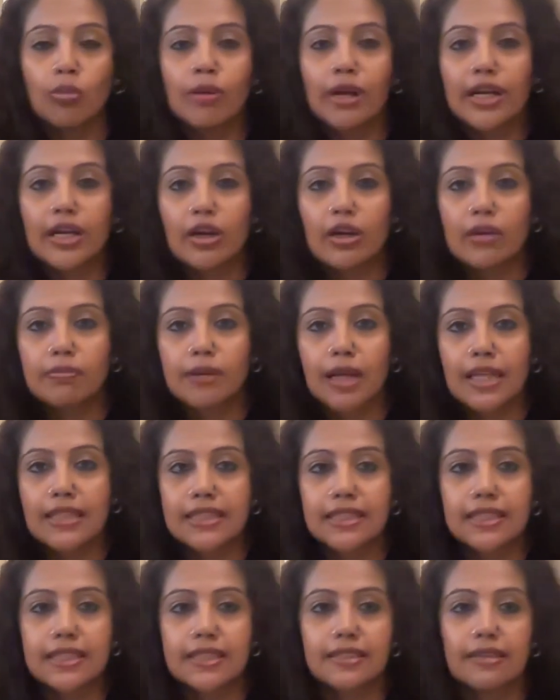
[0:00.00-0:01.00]
Oh my God,
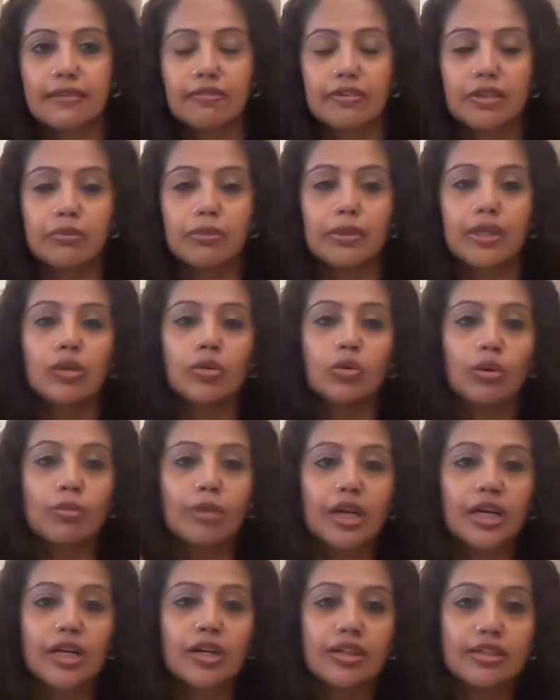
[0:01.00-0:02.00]
plastic is everywhere. Oh
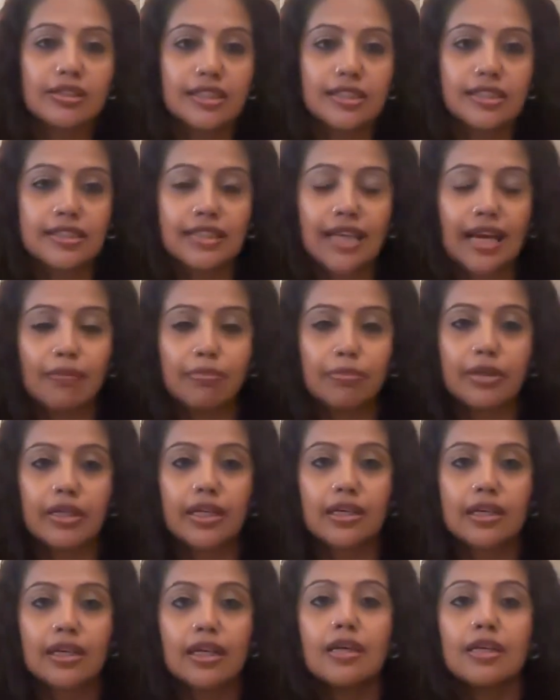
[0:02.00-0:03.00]
my God, this is
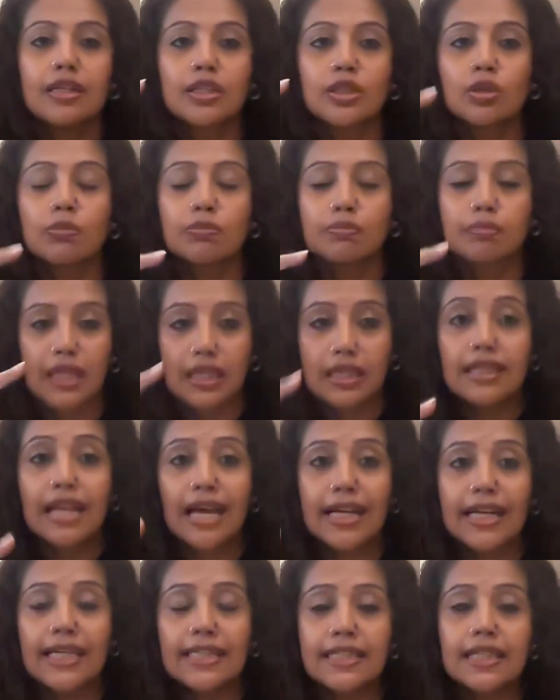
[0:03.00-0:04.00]
happening. So,
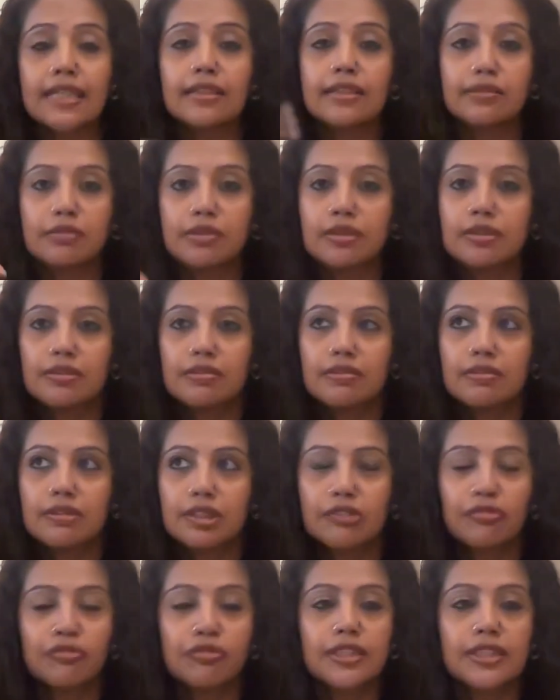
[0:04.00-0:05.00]
like I said,
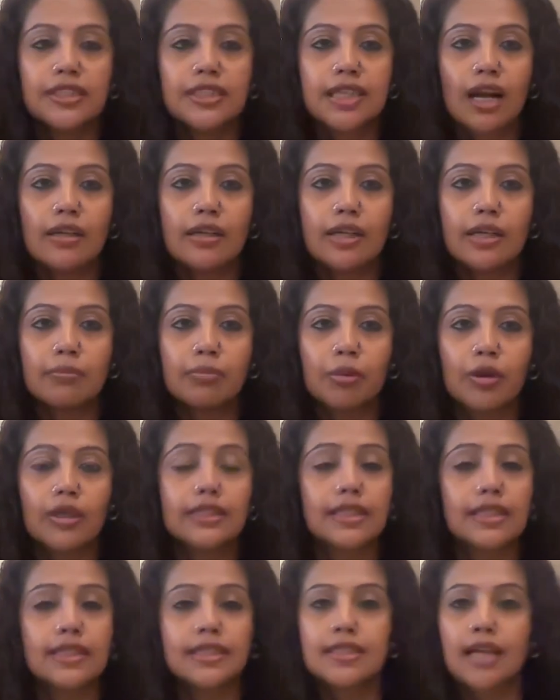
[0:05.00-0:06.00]
different starting
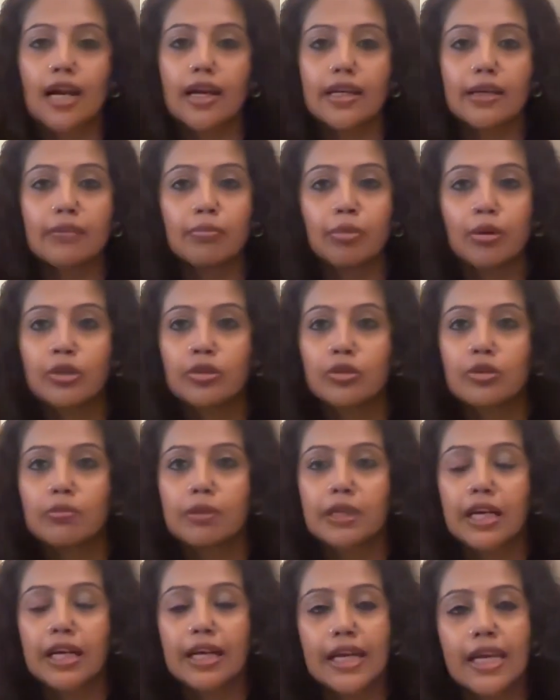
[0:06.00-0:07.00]
points. That starting point could
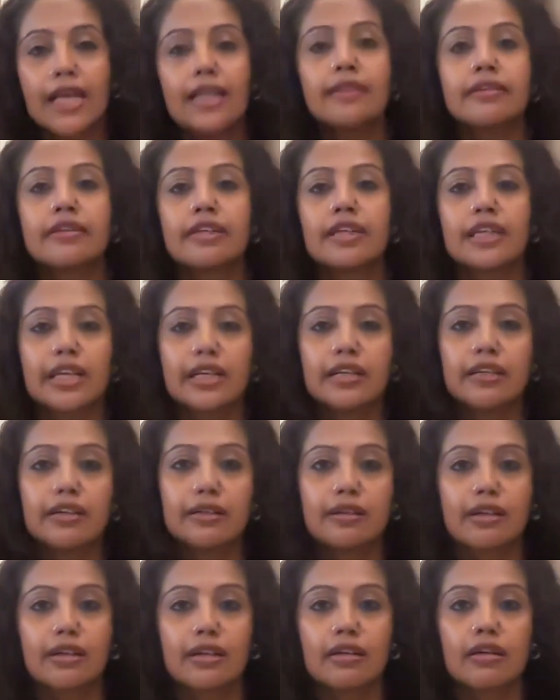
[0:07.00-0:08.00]
be a health
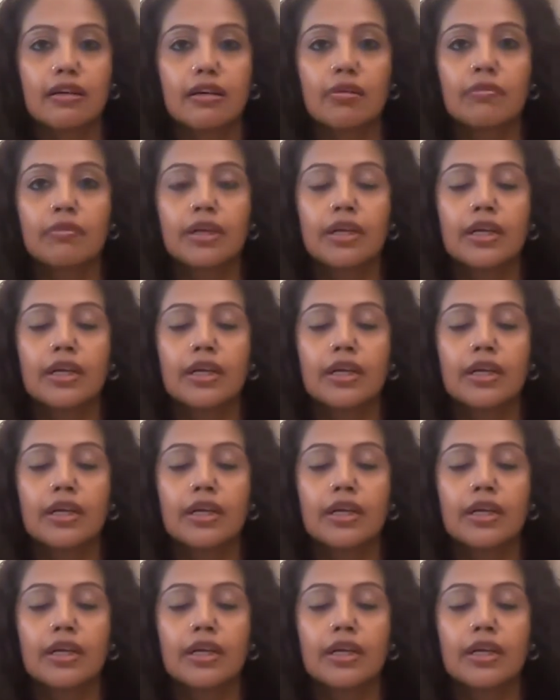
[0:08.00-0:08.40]
related trigger.